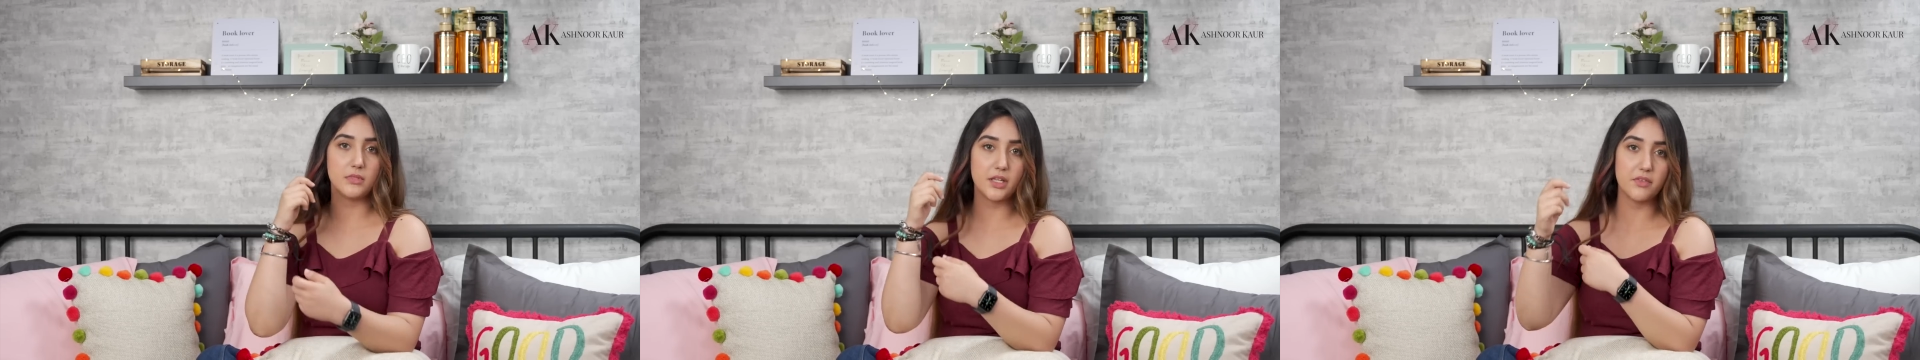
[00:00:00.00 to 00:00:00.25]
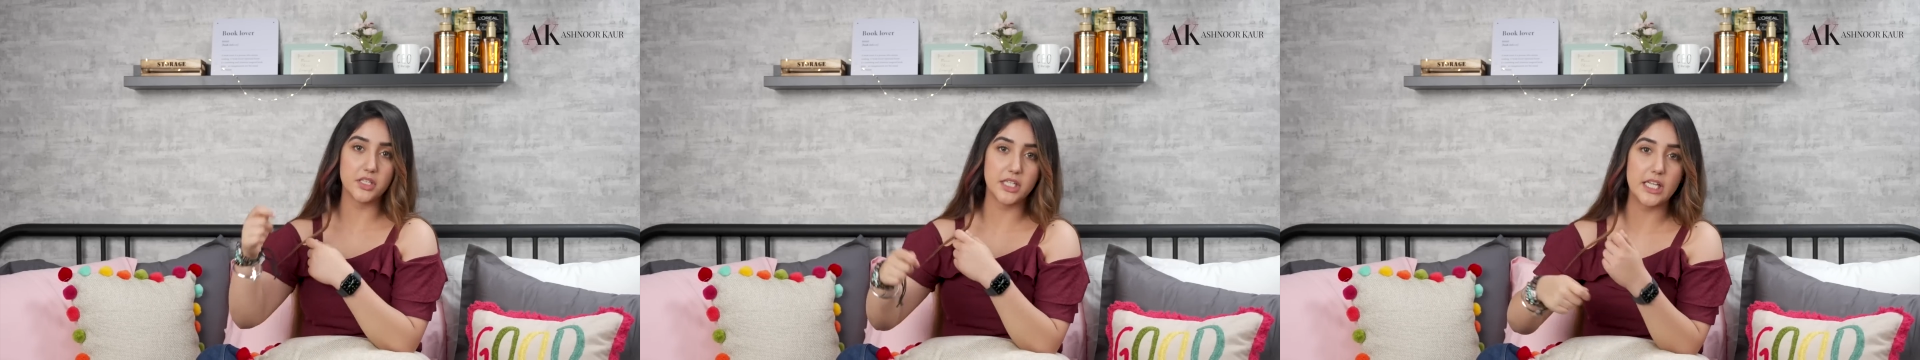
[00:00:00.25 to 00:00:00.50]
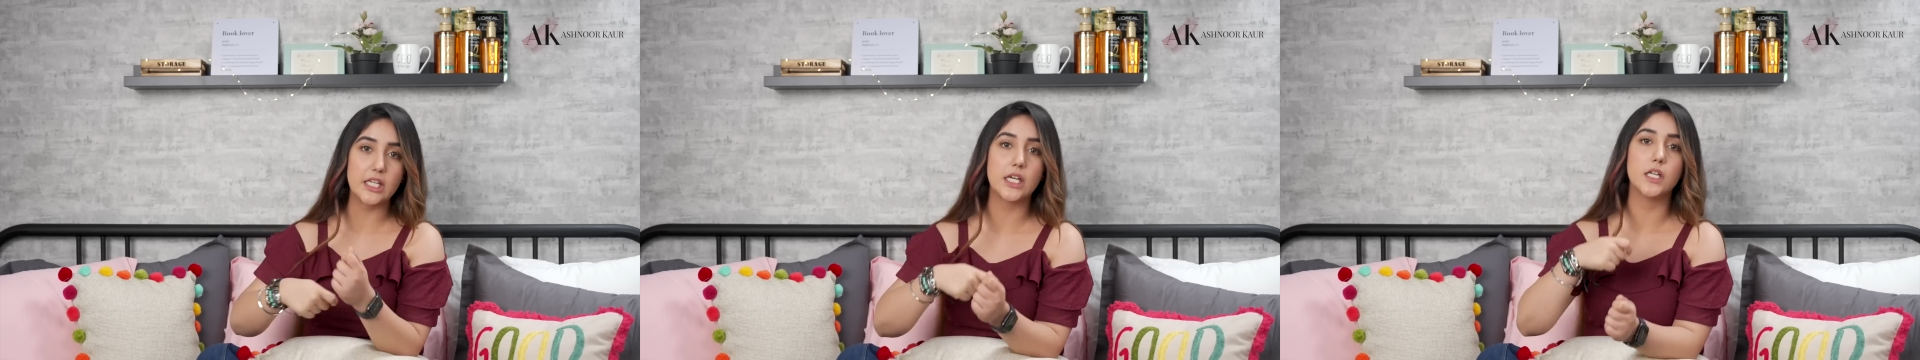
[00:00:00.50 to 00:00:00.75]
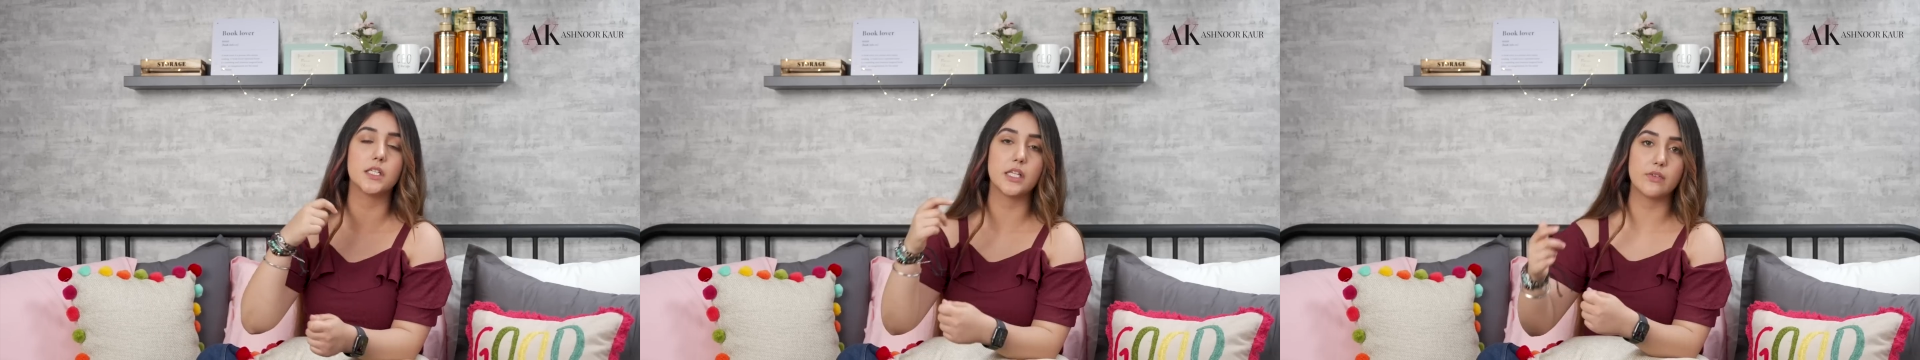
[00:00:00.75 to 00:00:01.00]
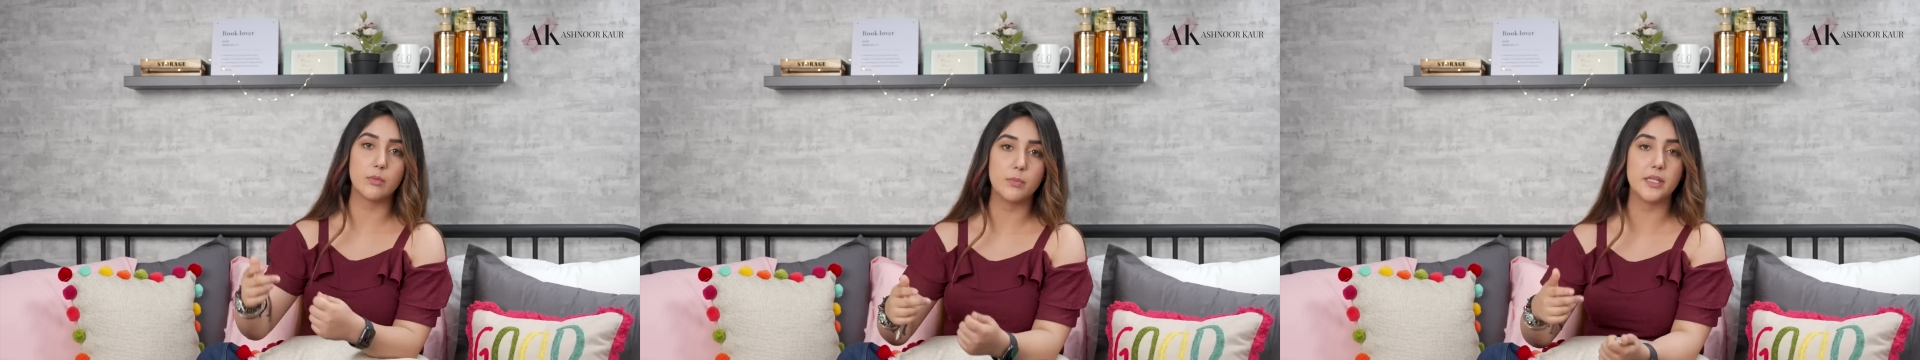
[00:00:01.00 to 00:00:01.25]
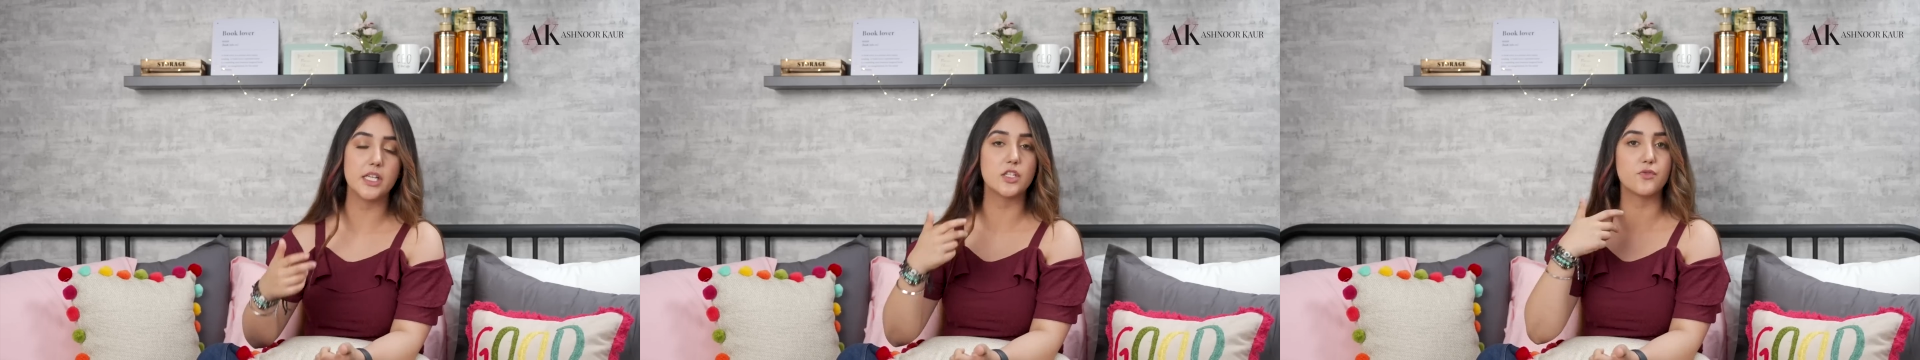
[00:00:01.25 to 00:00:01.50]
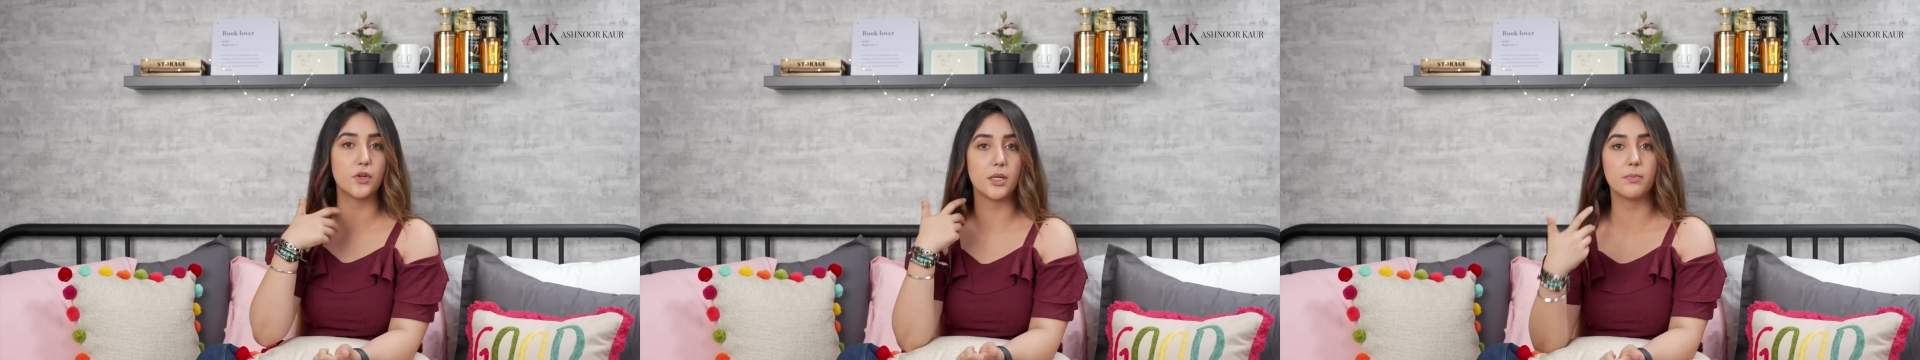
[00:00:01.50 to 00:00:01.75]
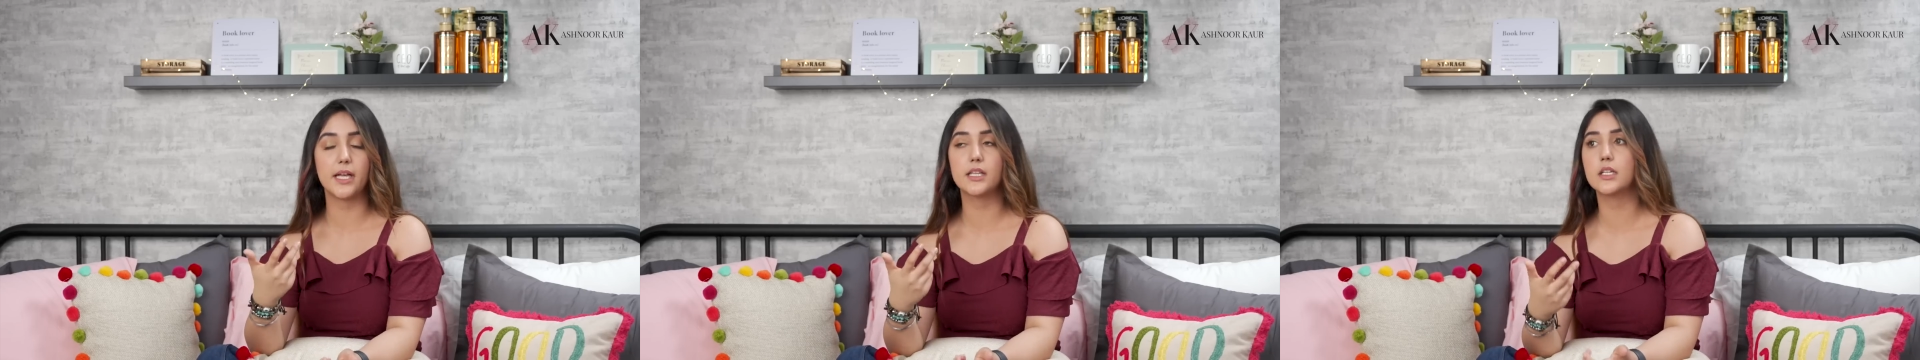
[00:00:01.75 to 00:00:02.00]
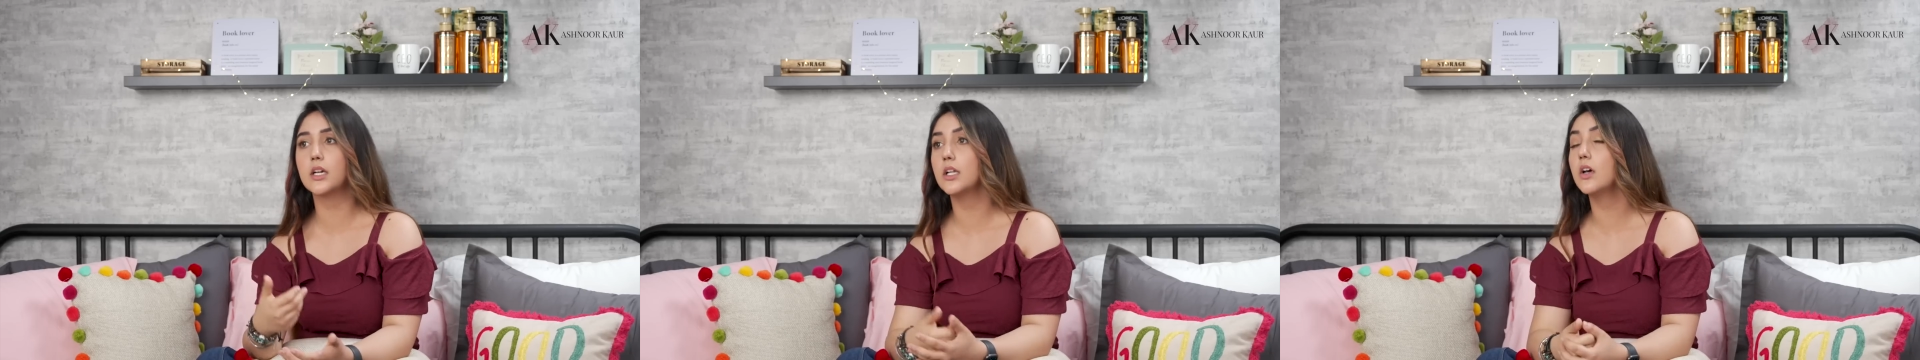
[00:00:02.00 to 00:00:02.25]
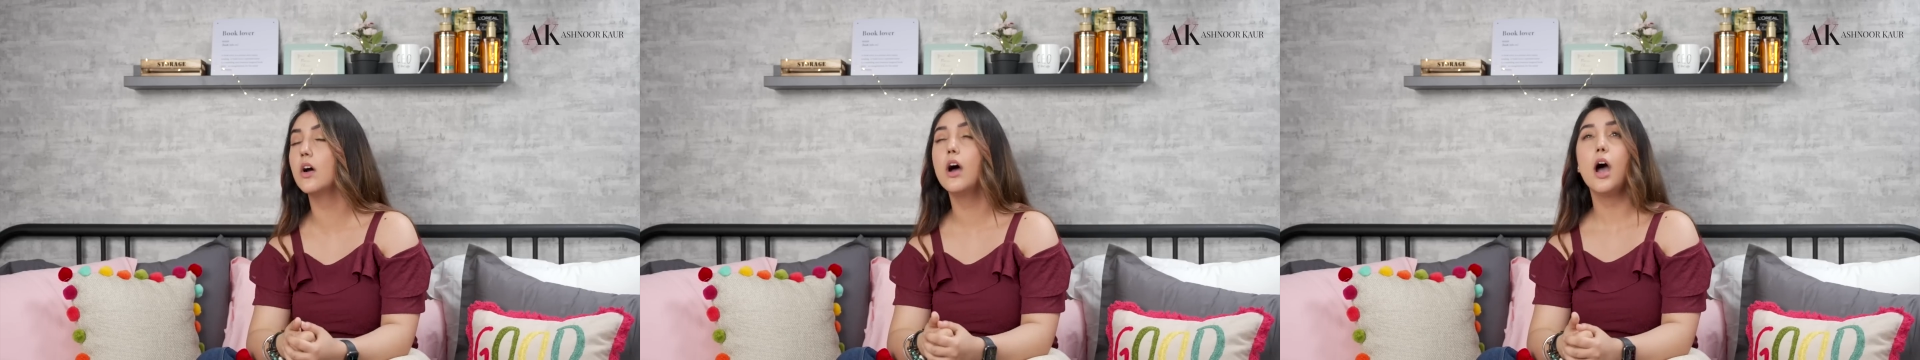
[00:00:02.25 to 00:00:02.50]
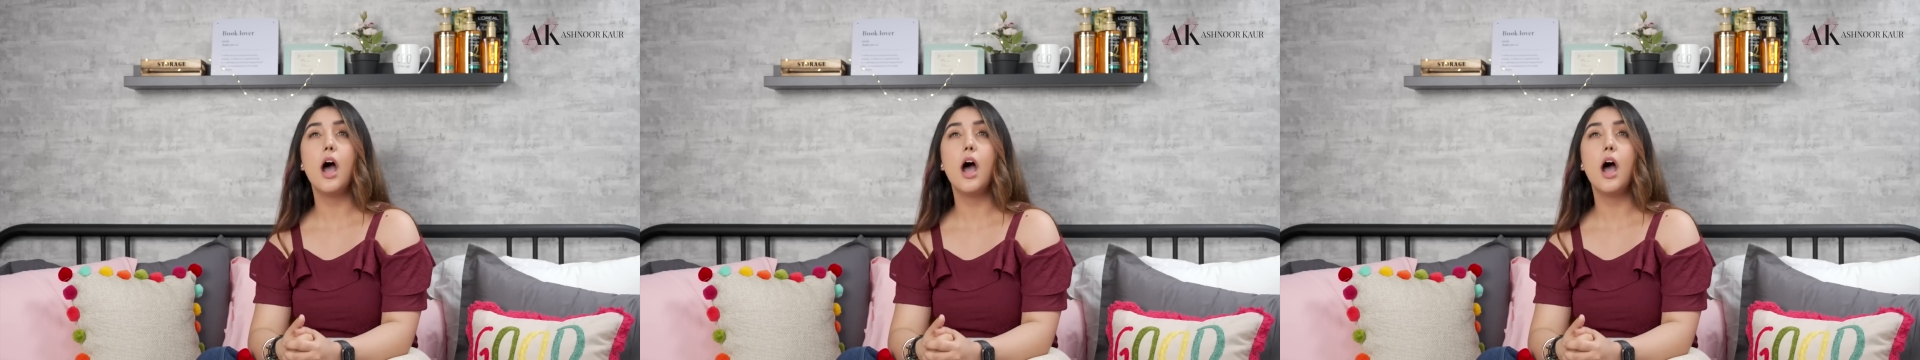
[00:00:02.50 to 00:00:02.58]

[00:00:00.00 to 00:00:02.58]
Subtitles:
they were decolored, they were bleached for applying the color,